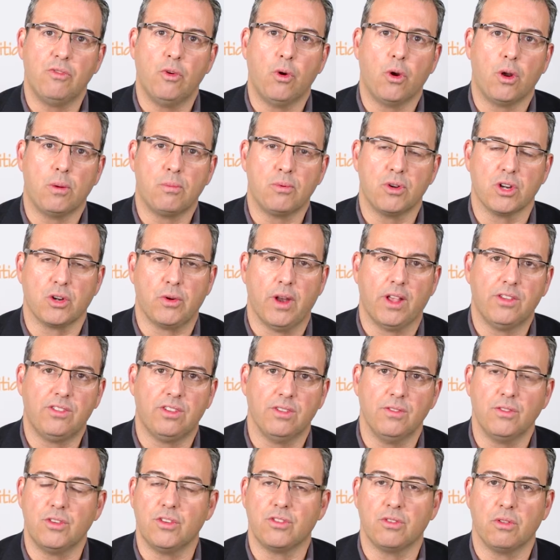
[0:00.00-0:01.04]
for
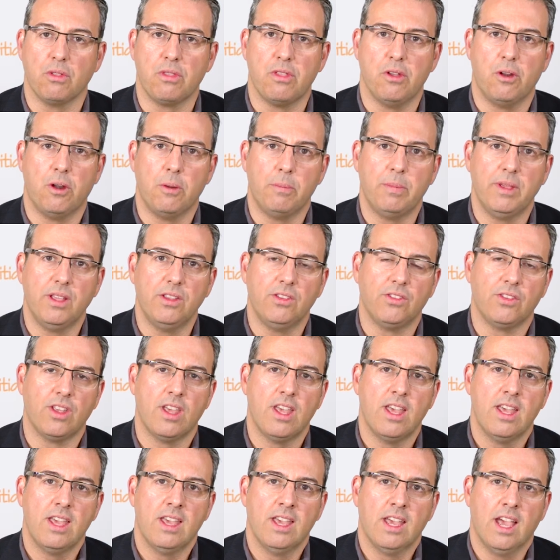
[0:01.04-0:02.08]
Progressive Nutritional Therapies.
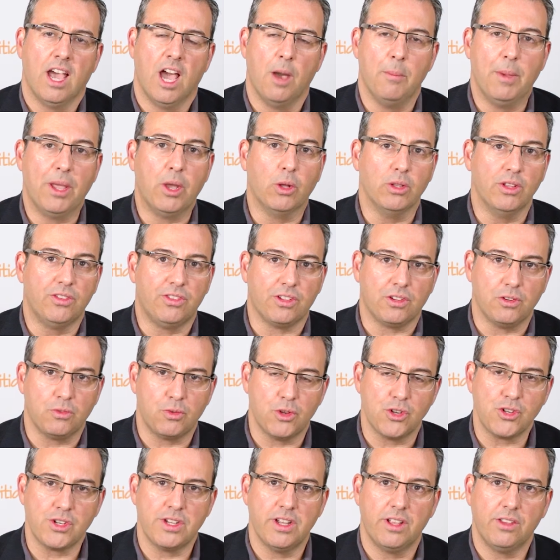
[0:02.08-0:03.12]
I'm a holistic
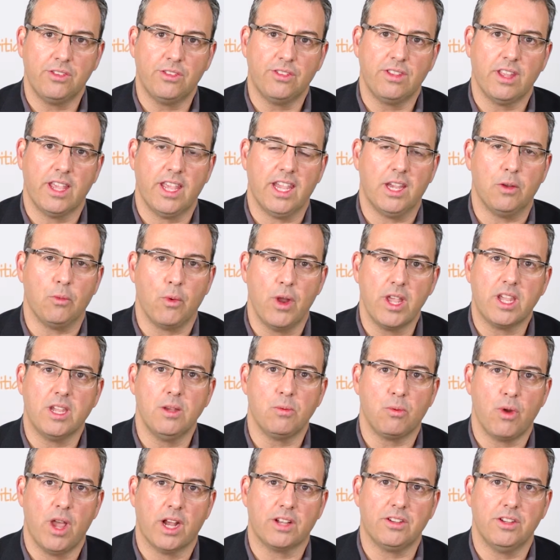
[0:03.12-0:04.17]
nutritionist, a
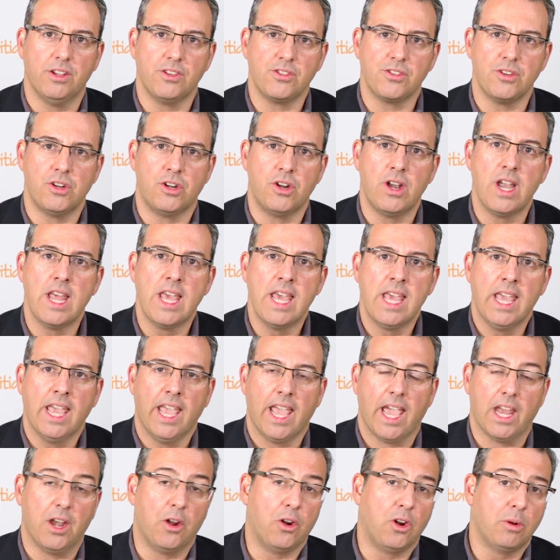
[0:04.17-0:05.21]
Reiki practitioner,
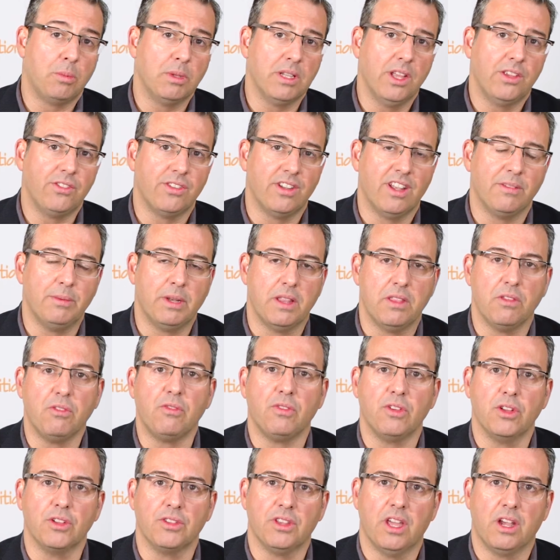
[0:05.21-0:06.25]
and a herbalist, and I've been in the
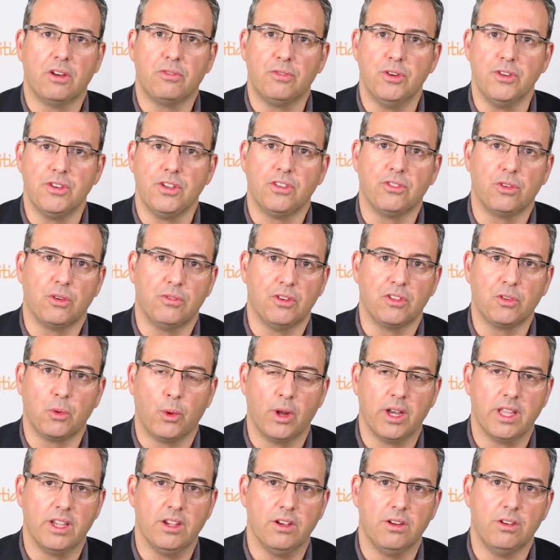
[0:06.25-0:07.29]
field now for just over
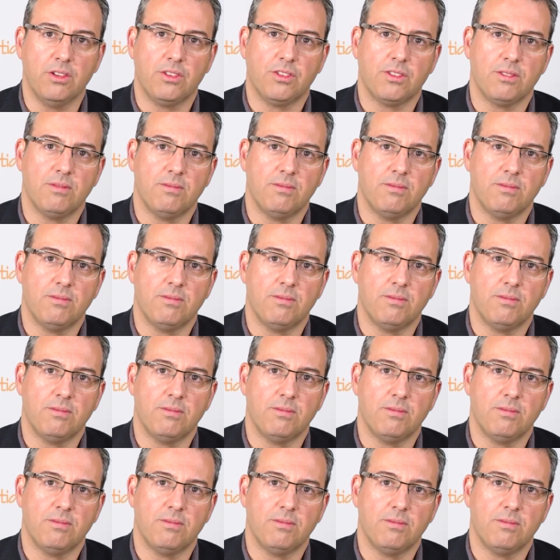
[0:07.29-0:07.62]
20 years.